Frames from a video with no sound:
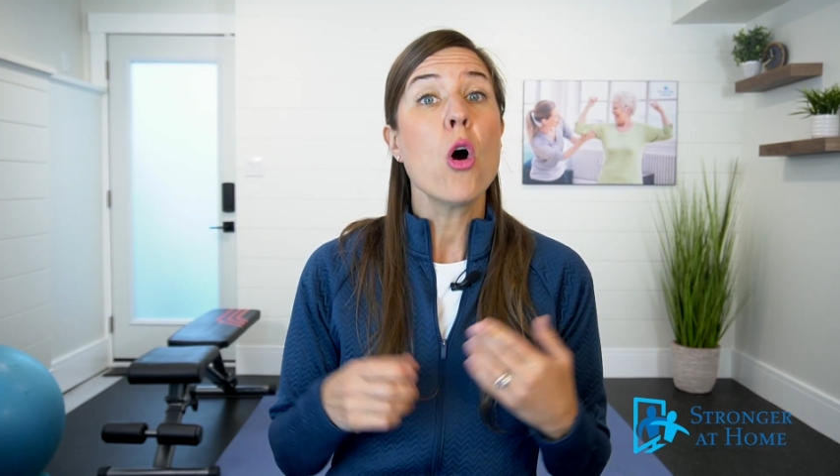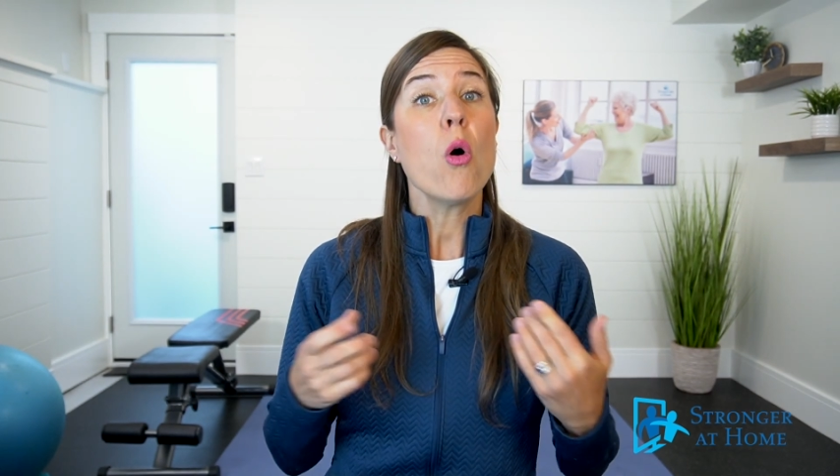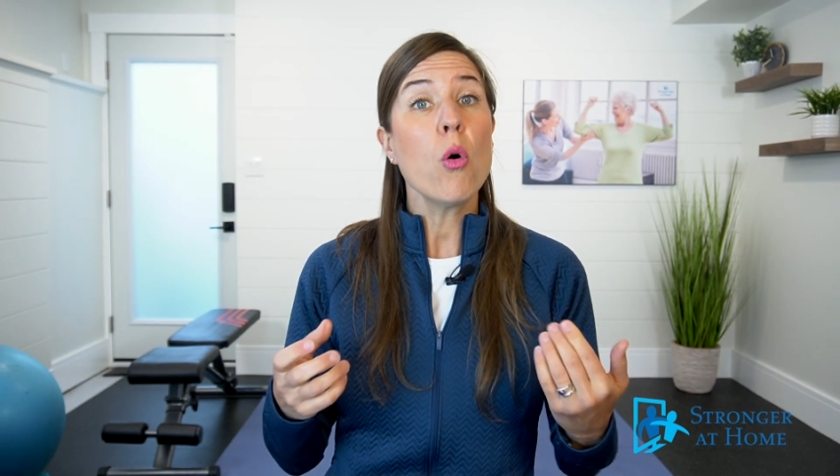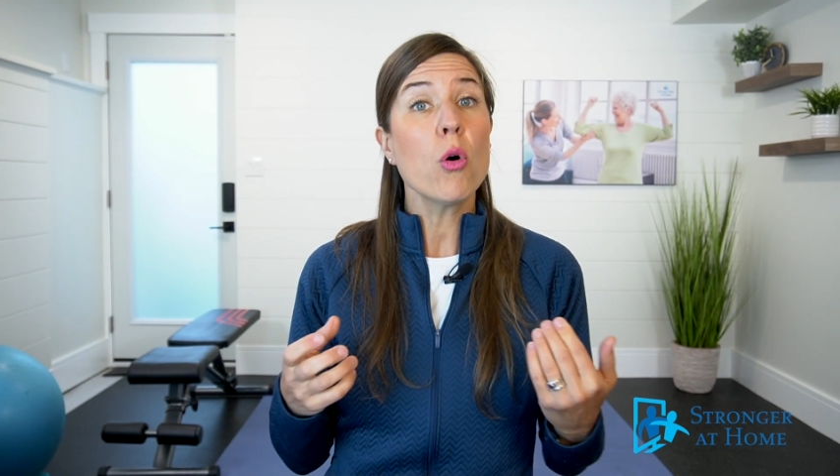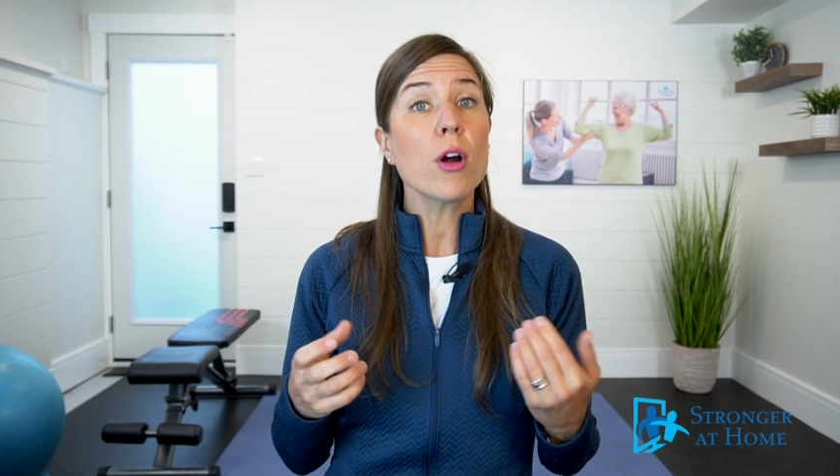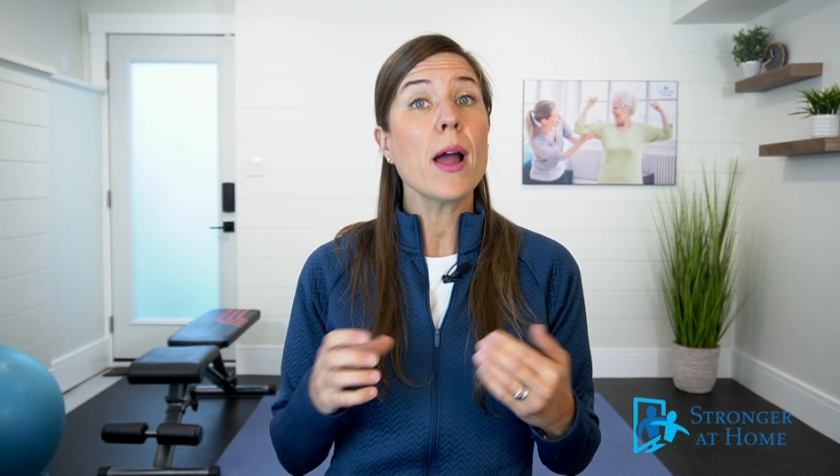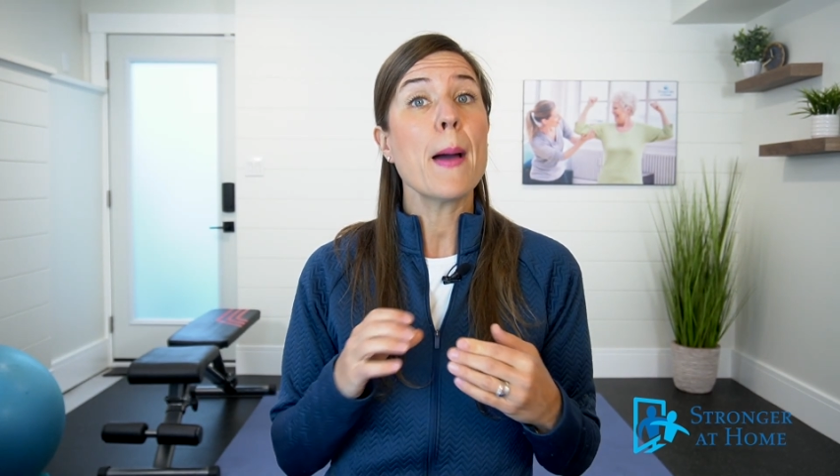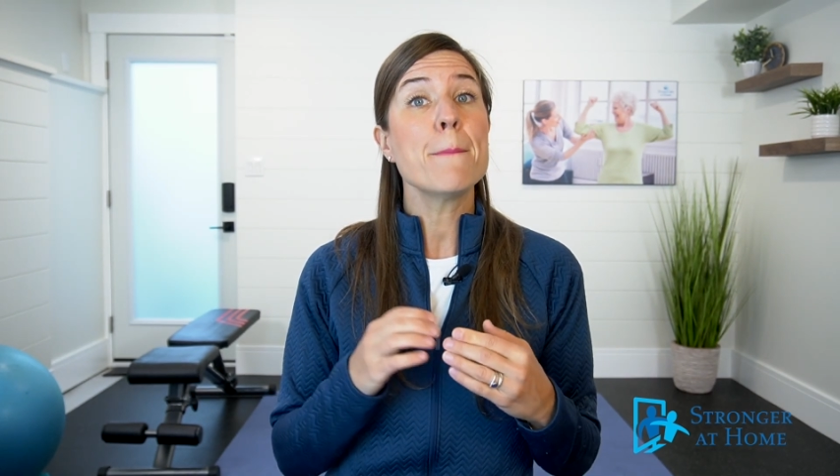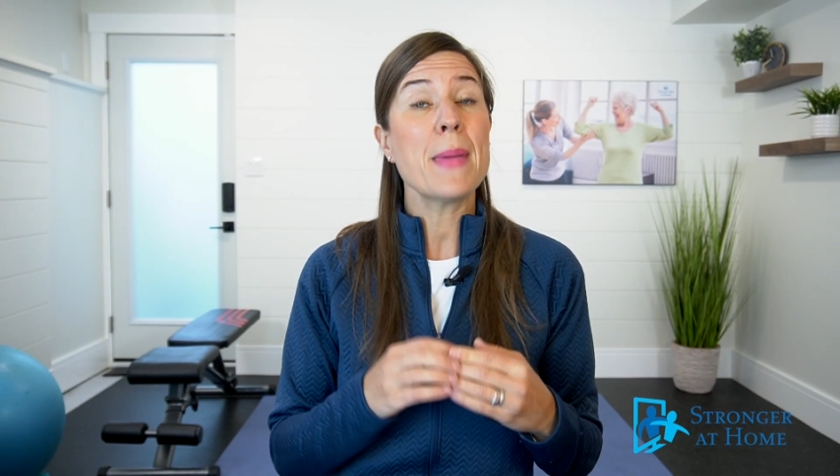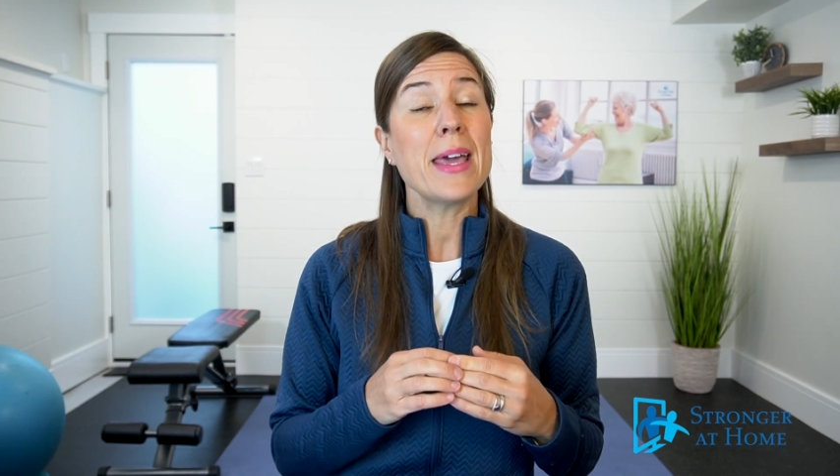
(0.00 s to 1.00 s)
or
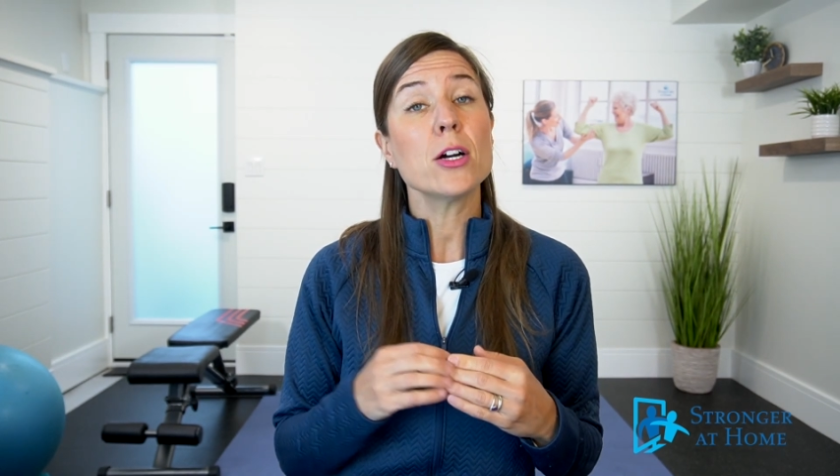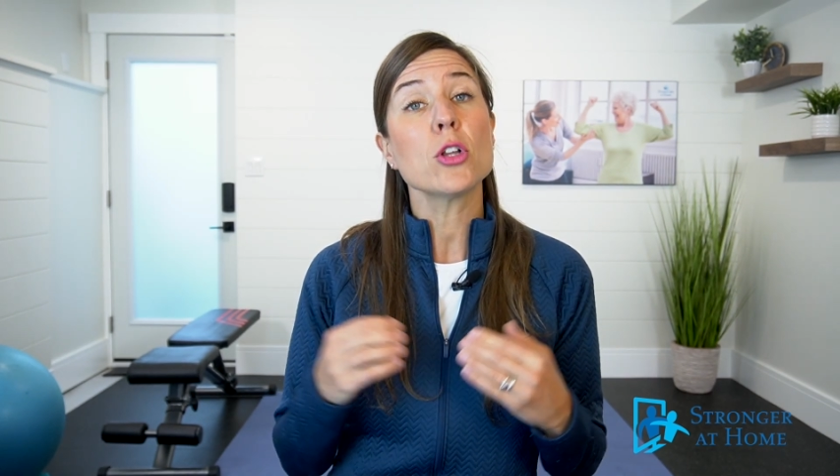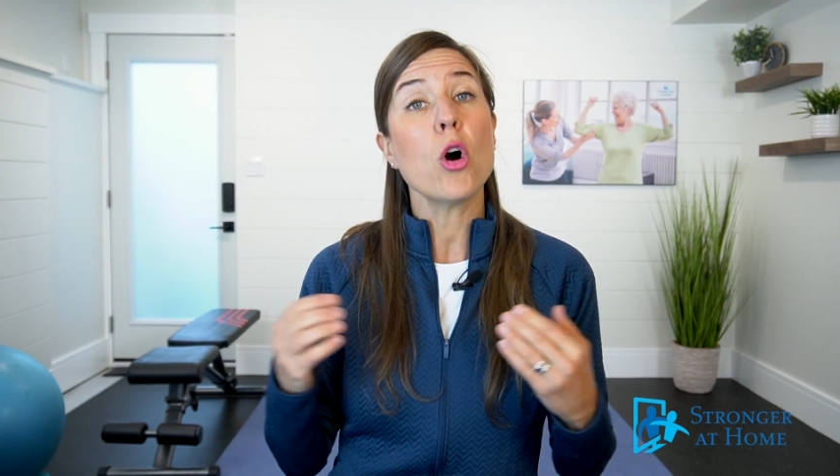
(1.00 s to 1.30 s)
a male